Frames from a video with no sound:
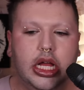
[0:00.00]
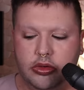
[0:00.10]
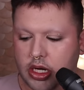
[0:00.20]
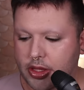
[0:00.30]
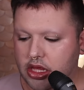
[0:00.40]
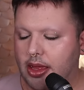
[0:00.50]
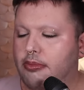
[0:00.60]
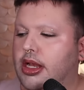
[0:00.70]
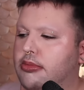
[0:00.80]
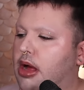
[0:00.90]
want to put them
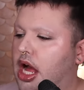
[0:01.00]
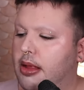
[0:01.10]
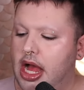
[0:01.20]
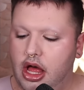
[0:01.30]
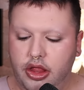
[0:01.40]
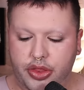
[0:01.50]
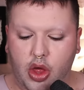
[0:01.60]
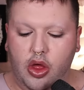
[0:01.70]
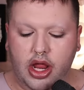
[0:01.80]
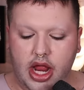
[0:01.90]
in my mouth for
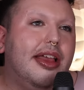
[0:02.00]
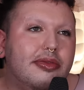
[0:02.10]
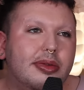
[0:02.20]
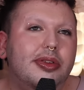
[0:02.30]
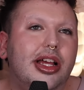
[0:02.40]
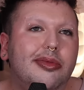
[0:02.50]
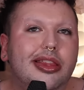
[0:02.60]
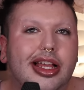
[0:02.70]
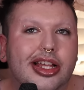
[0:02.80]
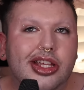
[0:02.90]
oh, yeah. So when we talk about the
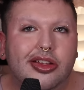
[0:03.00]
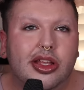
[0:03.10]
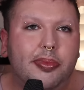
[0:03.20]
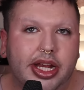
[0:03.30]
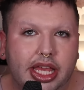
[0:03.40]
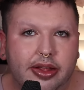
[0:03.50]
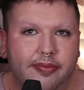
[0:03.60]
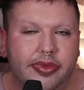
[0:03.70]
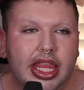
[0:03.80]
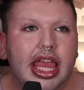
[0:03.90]
eyeshadows, they're pretty.
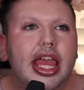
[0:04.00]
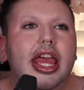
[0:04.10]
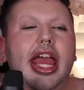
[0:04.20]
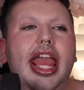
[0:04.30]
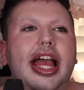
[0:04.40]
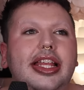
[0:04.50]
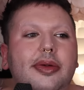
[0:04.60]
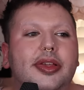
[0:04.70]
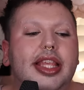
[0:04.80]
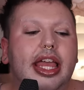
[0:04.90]
And I will
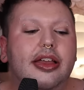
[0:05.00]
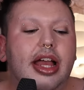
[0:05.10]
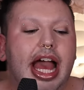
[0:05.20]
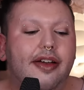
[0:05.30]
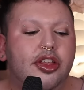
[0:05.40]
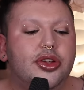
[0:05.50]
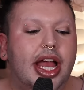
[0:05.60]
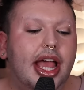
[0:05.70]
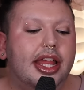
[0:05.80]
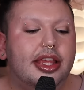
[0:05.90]
say, having
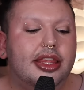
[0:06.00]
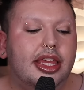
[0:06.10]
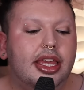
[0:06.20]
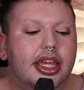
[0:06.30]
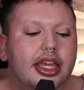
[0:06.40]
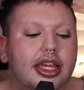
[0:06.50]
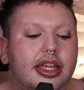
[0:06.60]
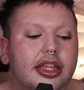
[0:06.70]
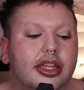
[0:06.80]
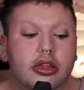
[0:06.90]
tried the
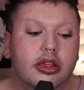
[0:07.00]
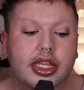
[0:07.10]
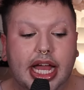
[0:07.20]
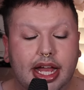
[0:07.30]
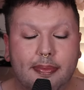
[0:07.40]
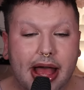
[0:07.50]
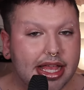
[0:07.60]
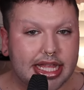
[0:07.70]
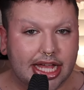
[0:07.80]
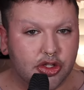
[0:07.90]
Yucca palette
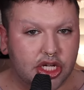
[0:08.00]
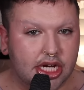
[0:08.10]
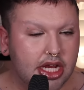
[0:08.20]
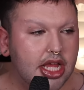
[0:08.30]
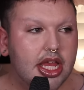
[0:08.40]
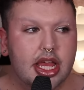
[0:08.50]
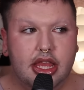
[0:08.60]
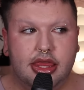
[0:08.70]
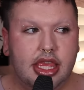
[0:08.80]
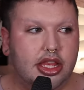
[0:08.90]
last year,
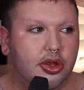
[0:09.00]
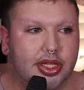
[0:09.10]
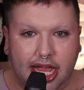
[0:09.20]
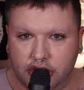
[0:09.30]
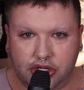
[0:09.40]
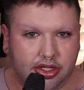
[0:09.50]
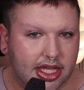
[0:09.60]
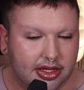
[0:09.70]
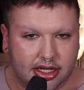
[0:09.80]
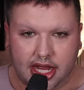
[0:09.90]
the new textures that
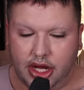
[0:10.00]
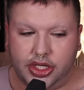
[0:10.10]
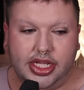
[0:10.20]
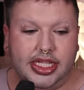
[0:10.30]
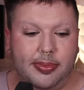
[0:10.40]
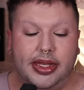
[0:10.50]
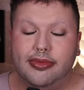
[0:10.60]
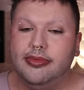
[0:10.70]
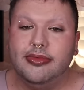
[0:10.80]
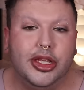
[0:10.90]
Natasha has
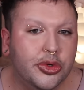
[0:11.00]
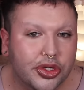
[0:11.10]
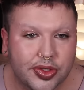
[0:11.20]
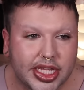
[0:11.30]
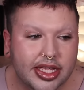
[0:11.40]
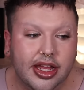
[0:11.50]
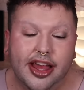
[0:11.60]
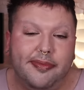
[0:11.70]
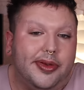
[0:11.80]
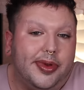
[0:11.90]
been introducing have
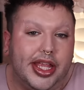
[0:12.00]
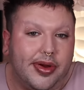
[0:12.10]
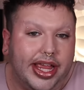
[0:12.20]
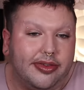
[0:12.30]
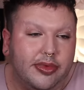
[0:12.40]
been really great.